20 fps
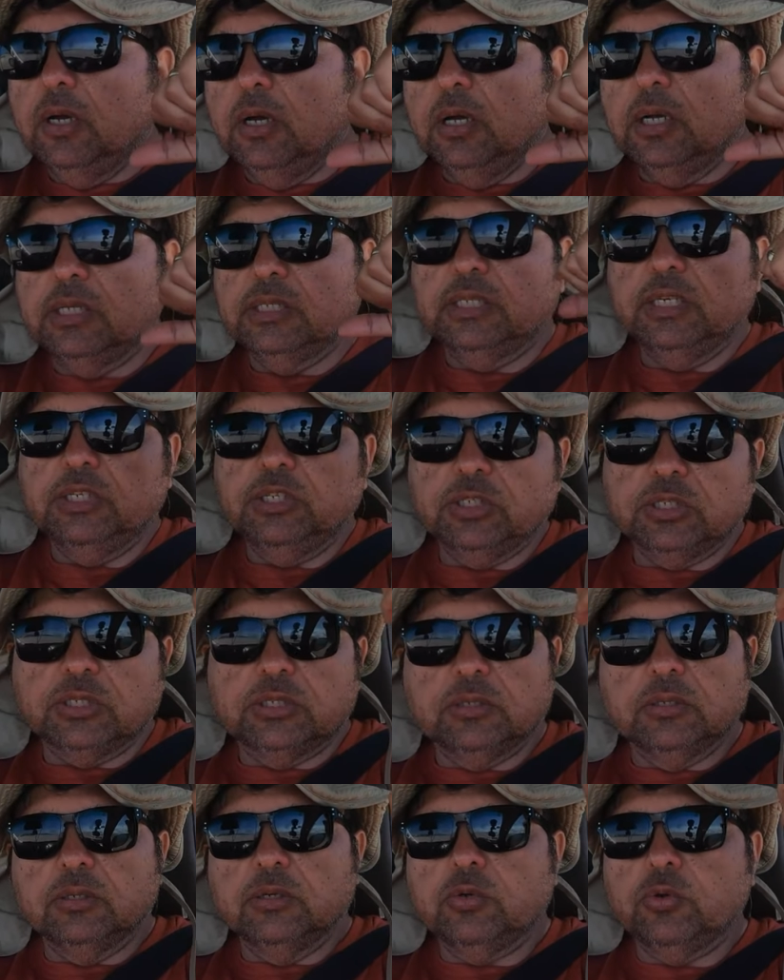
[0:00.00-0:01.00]
because they
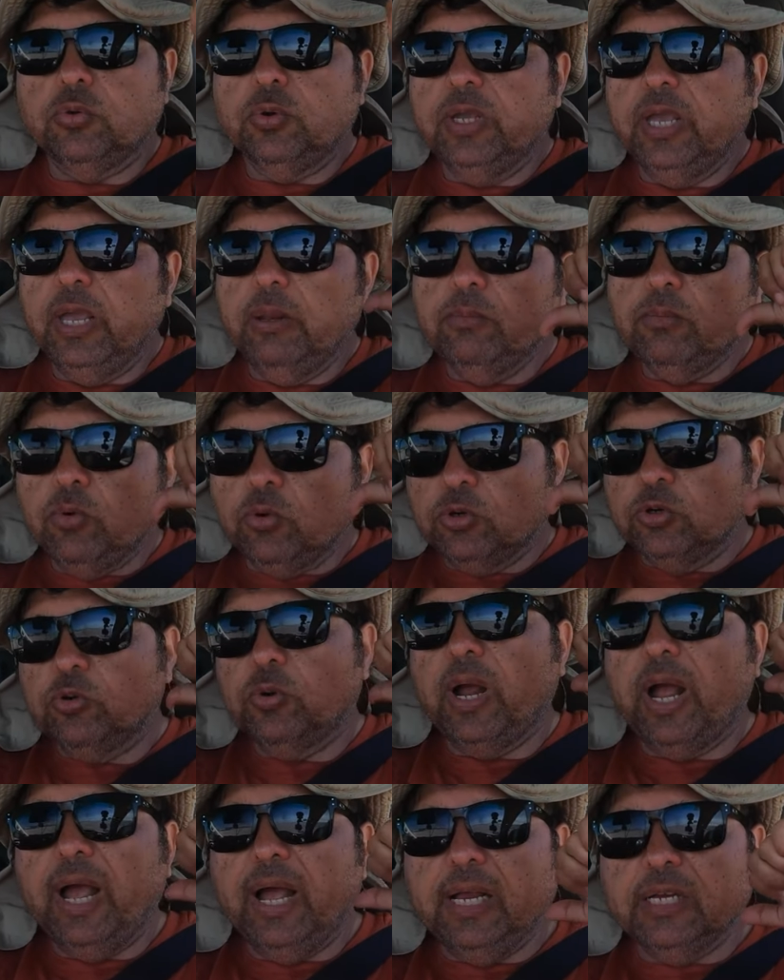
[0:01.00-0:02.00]
just create more
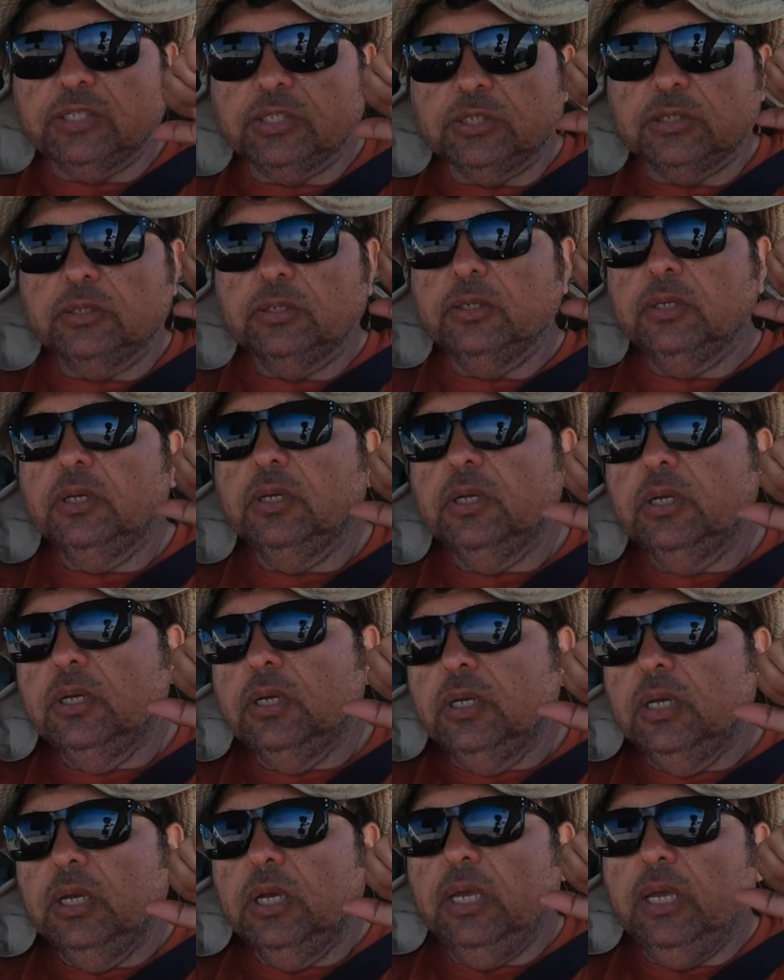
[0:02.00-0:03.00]
trash.
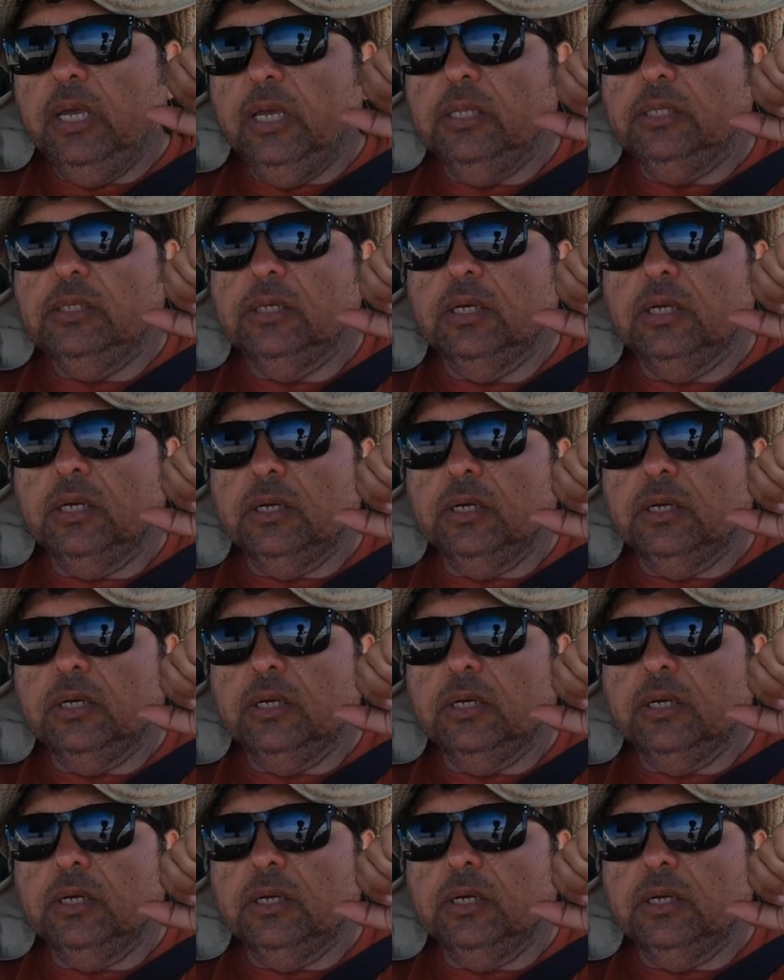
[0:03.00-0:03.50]
And